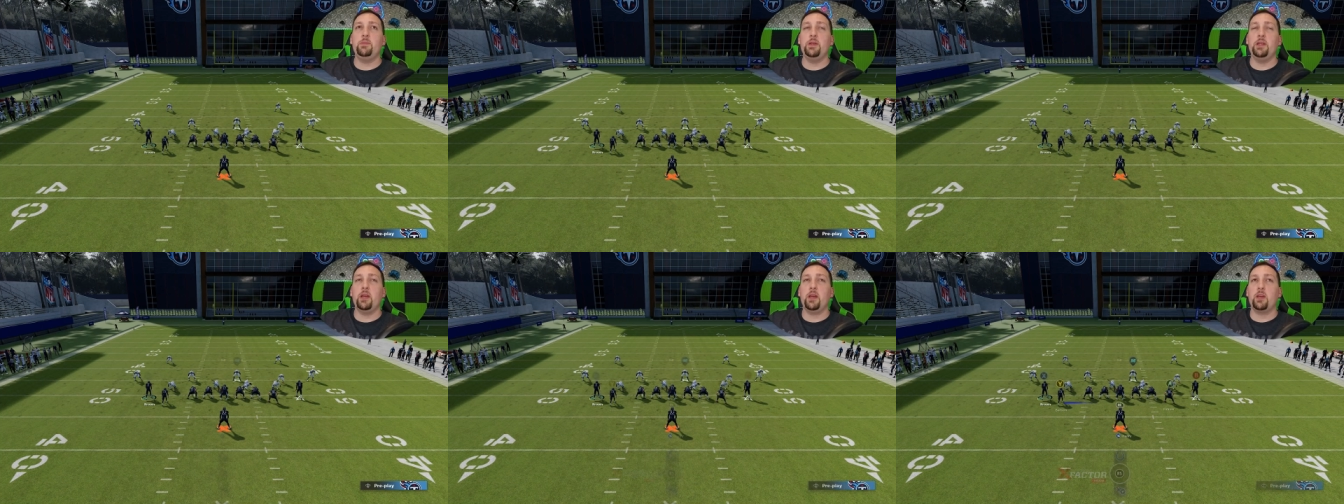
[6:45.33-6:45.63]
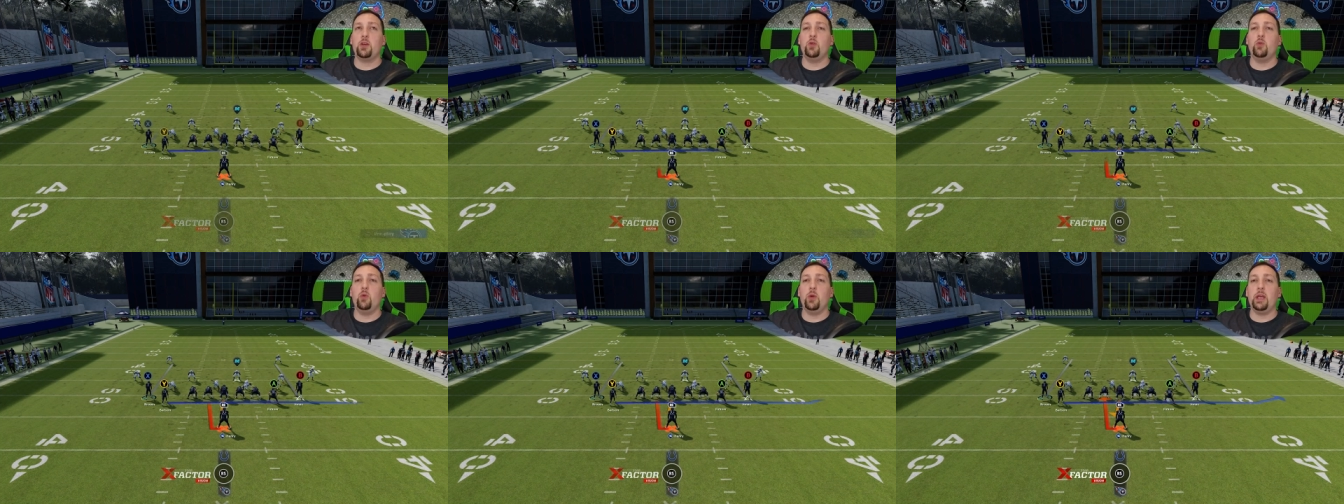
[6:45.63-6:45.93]
be a
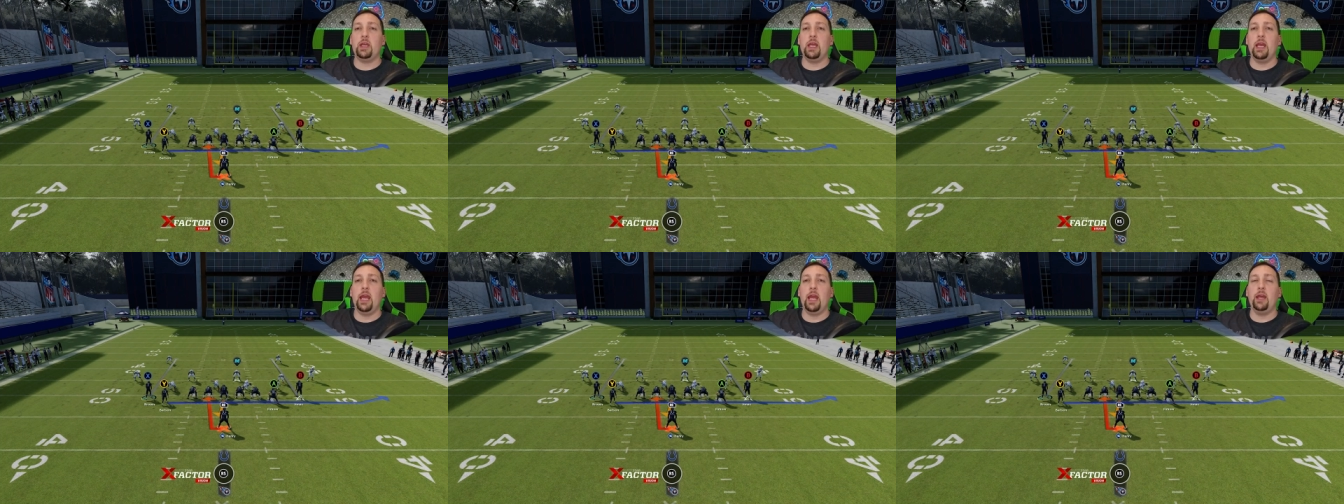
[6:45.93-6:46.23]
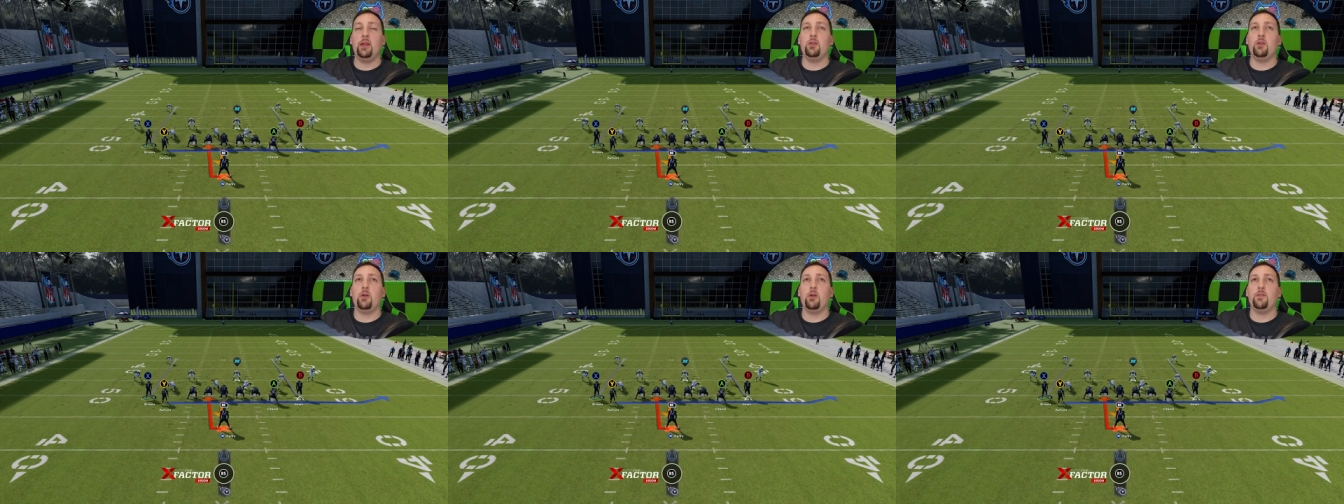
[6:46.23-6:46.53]
quick
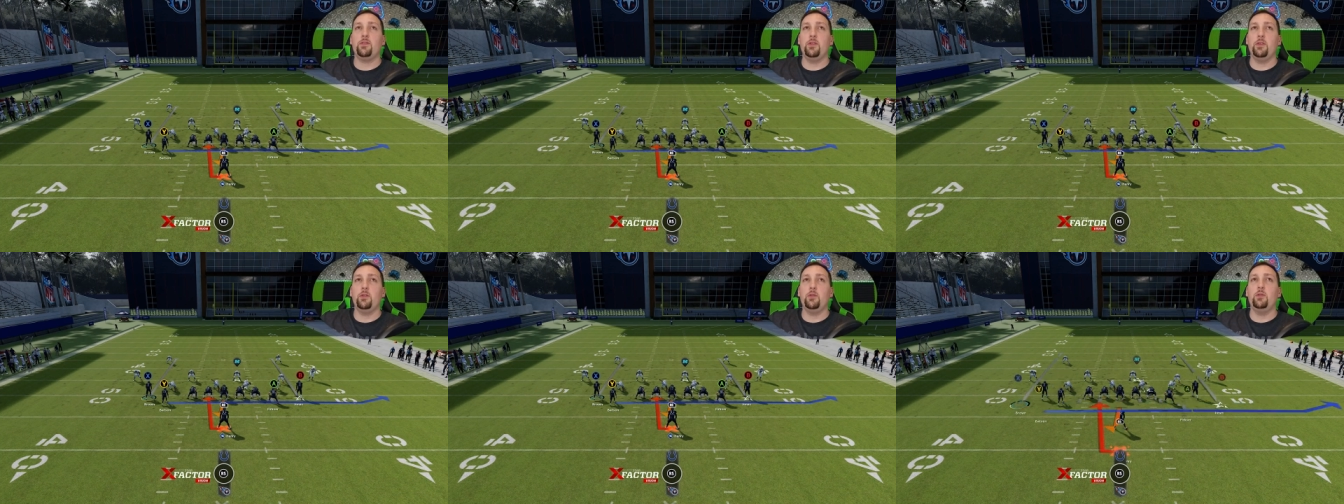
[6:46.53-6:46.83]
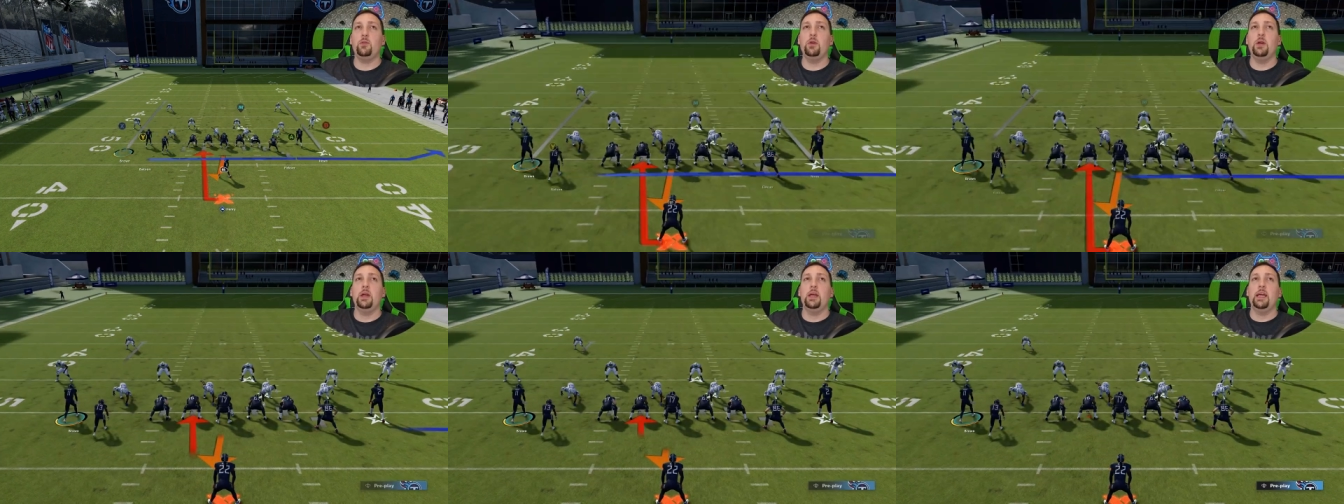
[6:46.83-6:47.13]
handoff
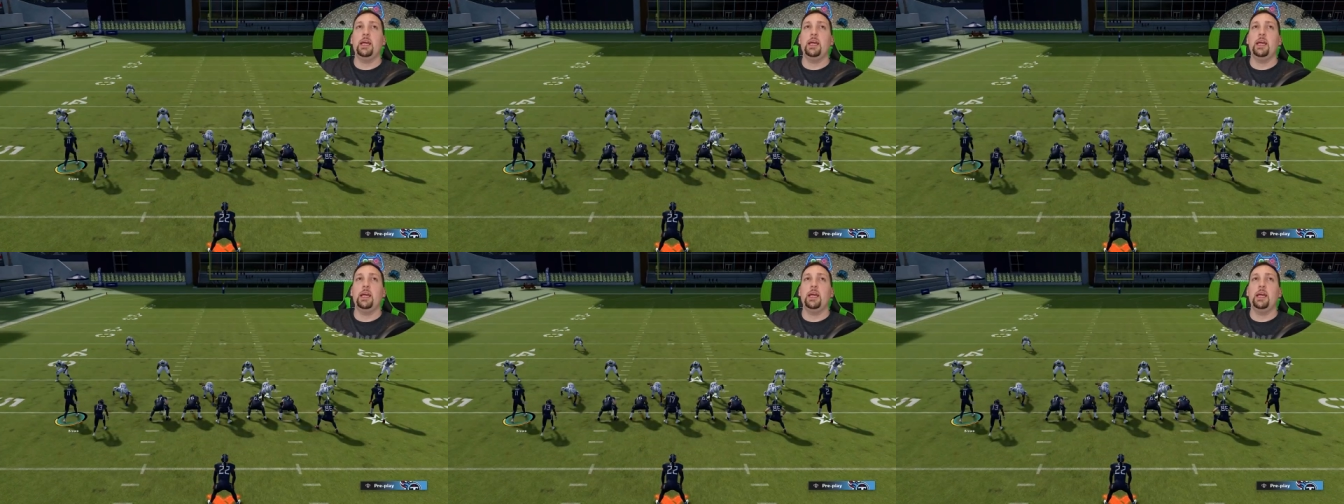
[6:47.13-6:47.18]
too.